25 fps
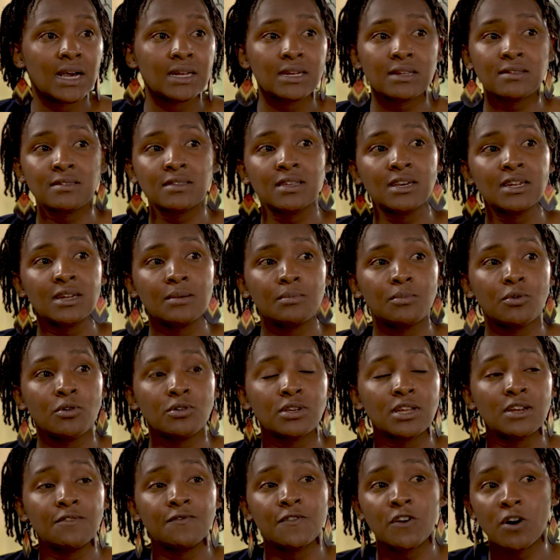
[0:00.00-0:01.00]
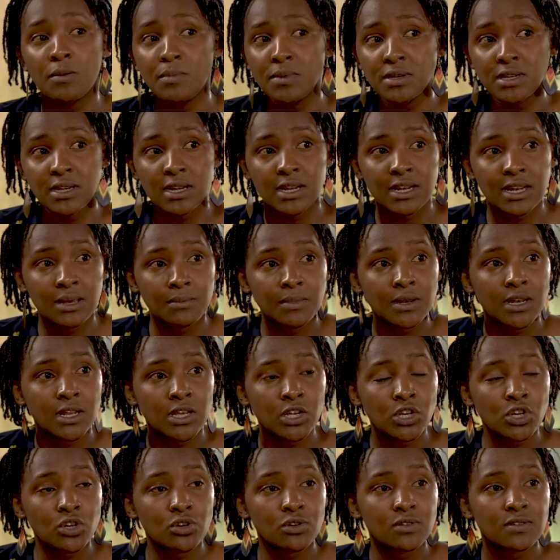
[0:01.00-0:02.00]
understand about environment and climate
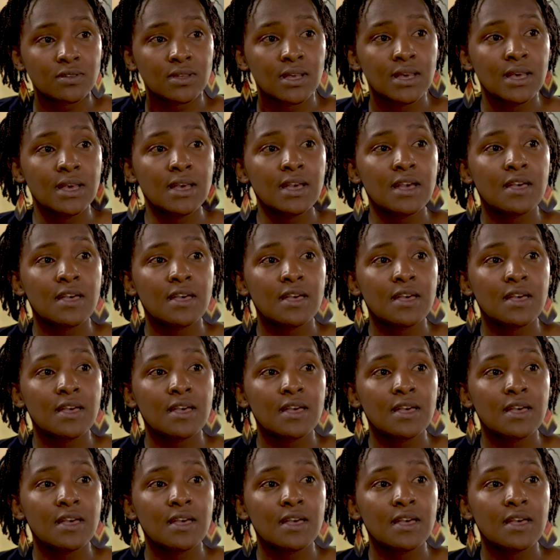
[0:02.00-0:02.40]
issues.